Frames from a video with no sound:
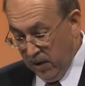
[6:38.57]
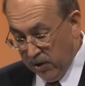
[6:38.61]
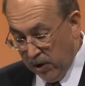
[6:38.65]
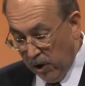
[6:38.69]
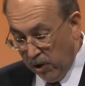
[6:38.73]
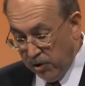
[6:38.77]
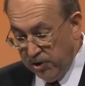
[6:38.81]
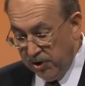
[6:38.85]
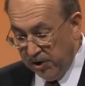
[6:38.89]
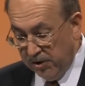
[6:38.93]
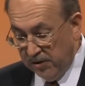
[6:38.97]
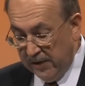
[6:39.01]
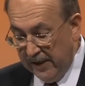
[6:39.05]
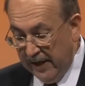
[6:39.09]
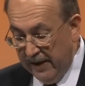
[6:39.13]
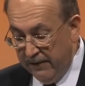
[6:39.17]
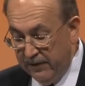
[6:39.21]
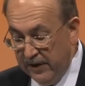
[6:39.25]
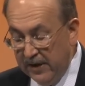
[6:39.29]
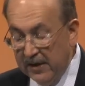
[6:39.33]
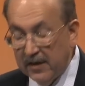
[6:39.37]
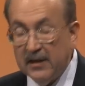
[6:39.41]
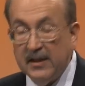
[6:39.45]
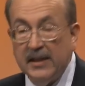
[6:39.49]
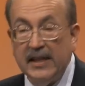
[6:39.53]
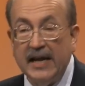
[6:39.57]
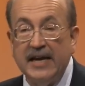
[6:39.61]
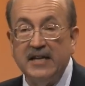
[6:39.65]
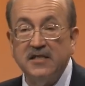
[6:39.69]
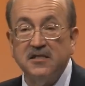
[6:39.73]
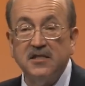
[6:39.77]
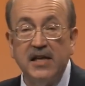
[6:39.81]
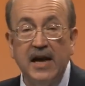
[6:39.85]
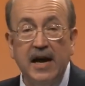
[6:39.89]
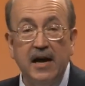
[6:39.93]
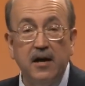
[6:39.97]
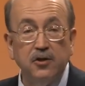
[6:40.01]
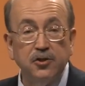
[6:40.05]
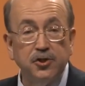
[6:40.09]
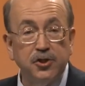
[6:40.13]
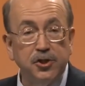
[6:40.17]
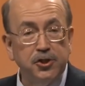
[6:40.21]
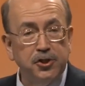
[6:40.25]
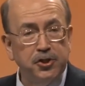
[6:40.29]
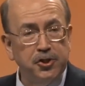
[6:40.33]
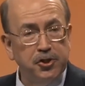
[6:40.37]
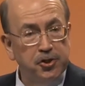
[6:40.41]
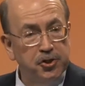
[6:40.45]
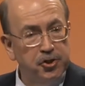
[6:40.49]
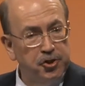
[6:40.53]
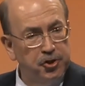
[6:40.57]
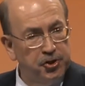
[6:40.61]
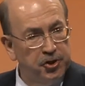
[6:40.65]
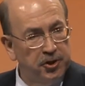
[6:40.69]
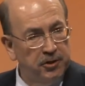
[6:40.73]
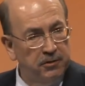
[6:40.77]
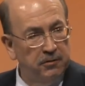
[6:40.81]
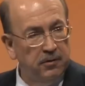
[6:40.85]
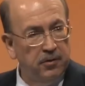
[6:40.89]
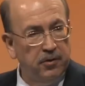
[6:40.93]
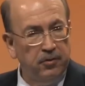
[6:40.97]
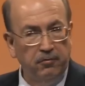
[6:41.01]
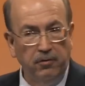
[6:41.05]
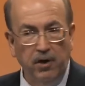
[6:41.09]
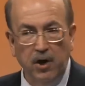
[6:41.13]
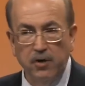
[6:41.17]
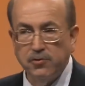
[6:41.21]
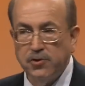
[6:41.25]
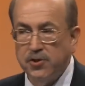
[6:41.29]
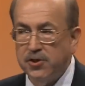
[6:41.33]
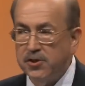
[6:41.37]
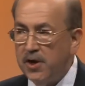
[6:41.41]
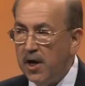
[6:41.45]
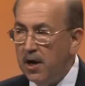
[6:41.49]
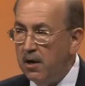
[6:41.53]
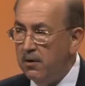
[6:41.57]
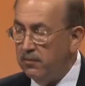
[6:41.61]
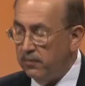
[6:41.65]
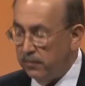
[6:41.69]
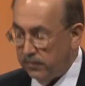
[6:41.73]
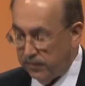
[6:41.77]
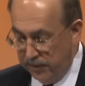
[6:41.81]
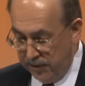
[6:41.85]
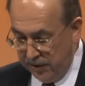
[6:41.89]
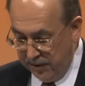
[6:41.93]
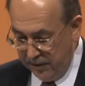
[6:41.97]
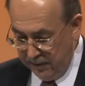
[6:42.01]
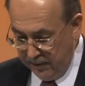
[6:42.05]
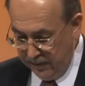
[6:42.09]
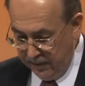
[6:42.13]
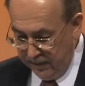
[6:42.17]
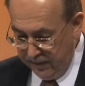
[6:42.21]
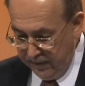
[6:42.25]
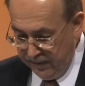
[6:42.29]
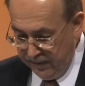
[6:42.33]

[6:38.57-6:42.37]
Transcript: Those who live in glass houses shouldn't throw stones.